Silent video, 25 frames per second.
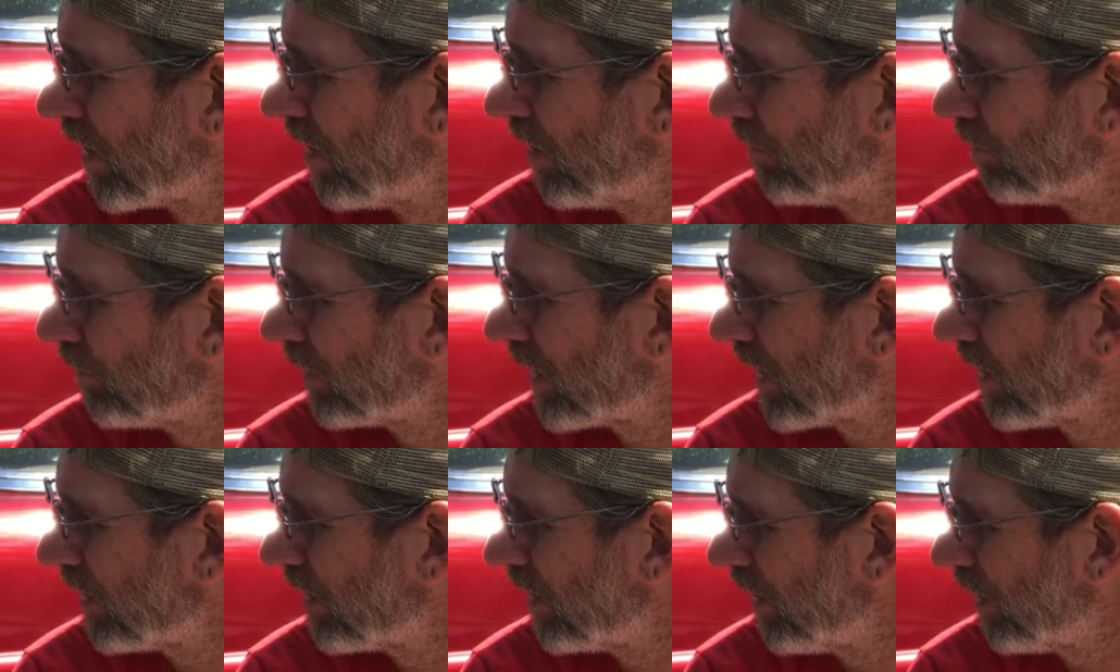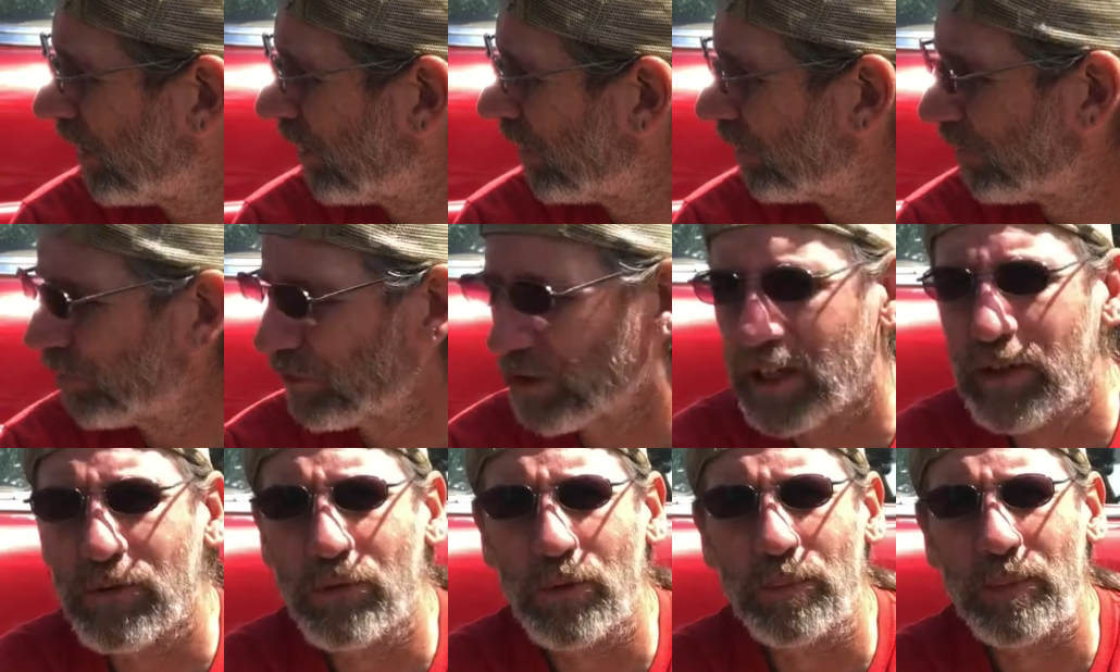I'm getting a
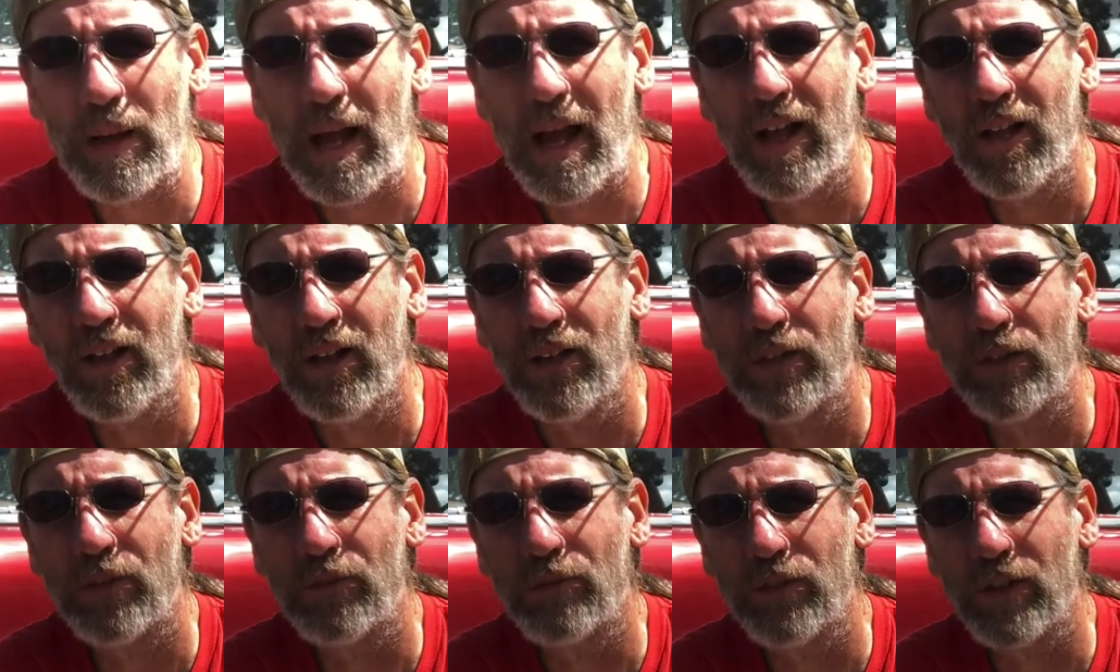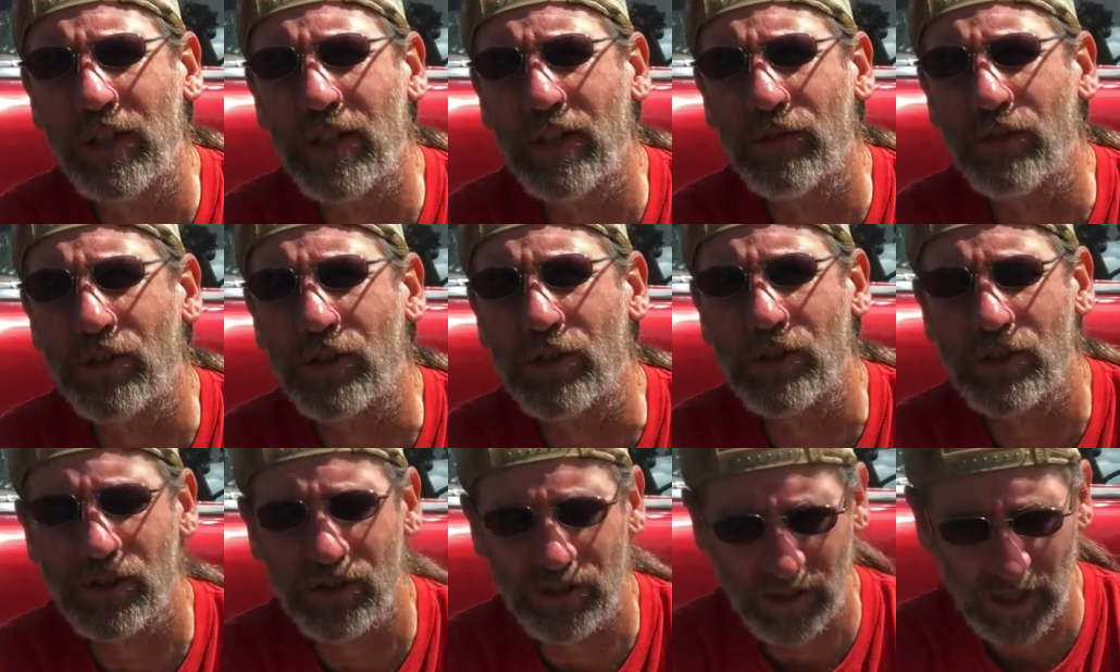flavor palette of
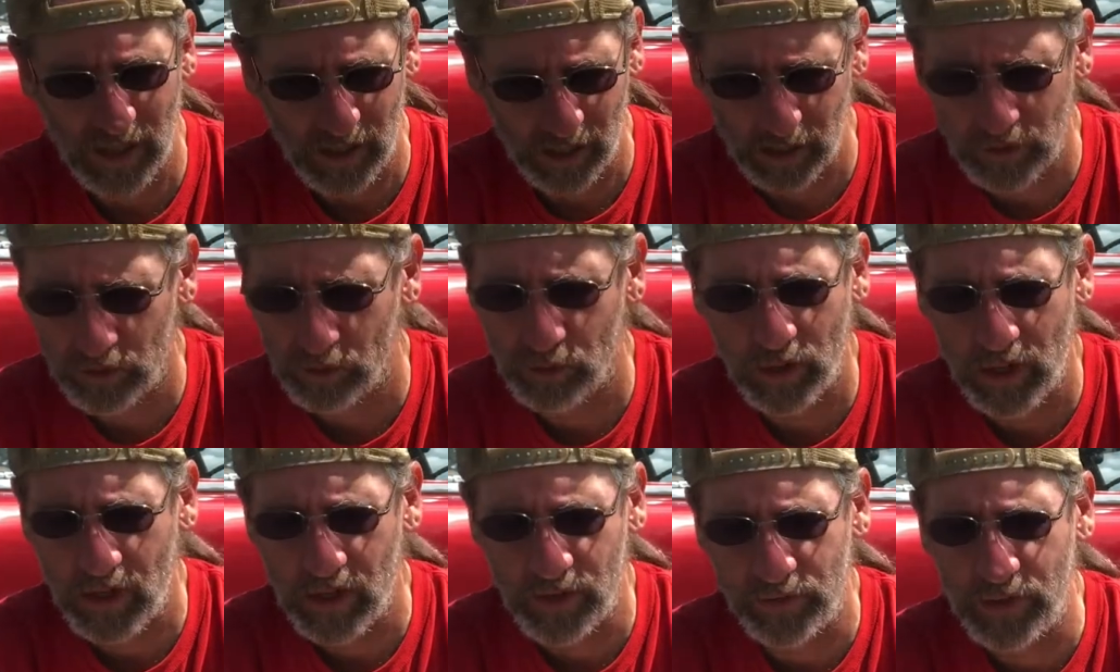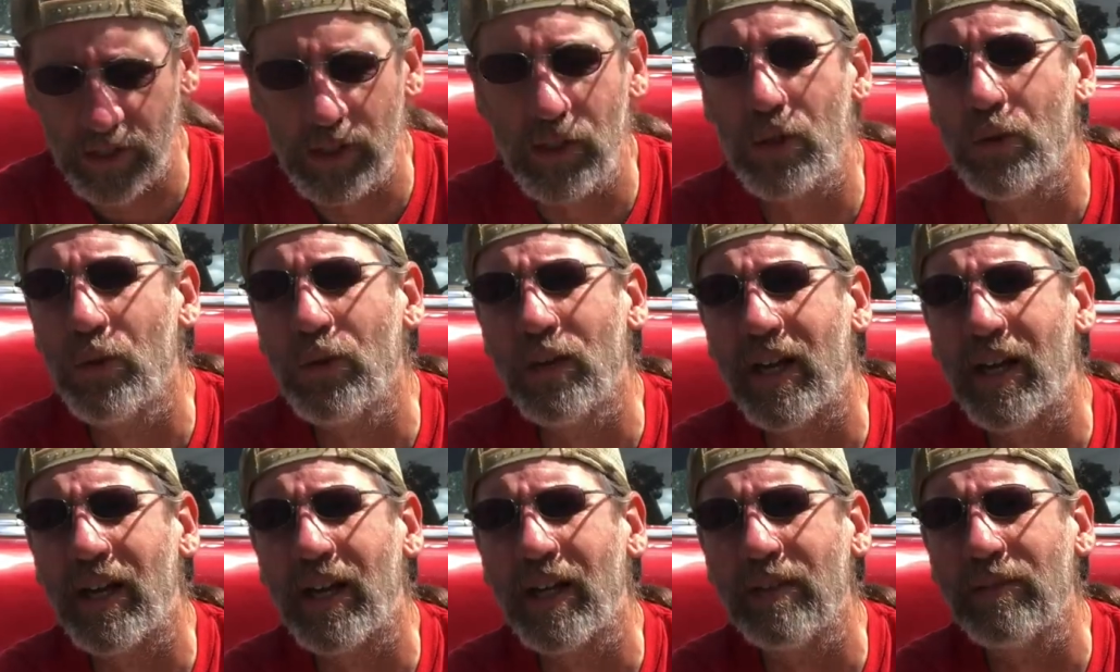flavors. I don't know how they do
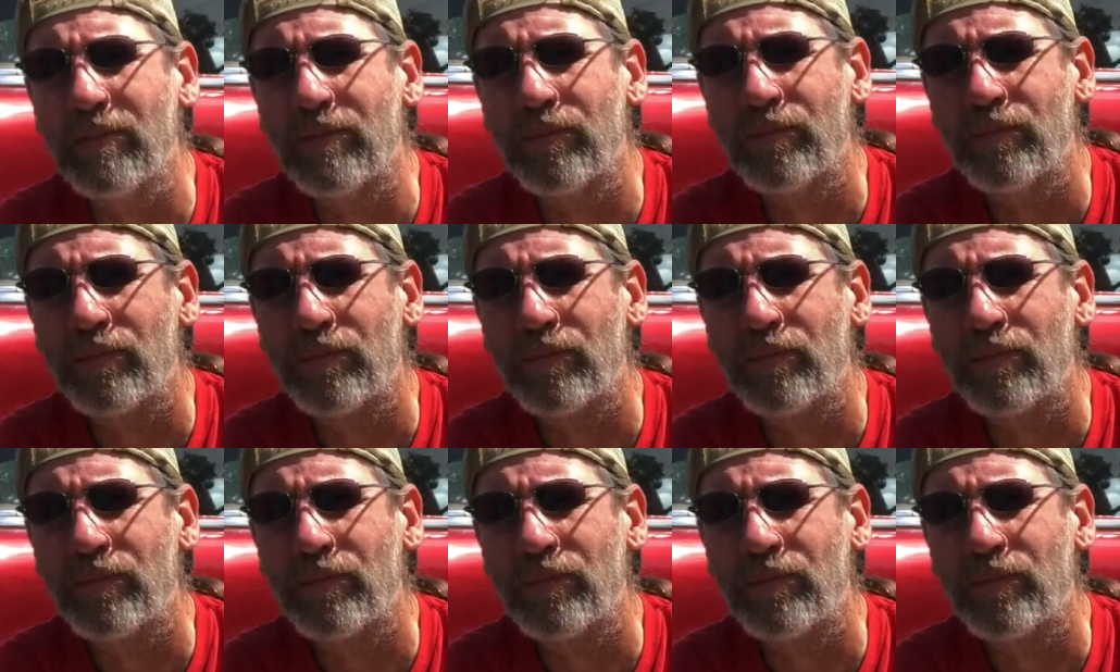that.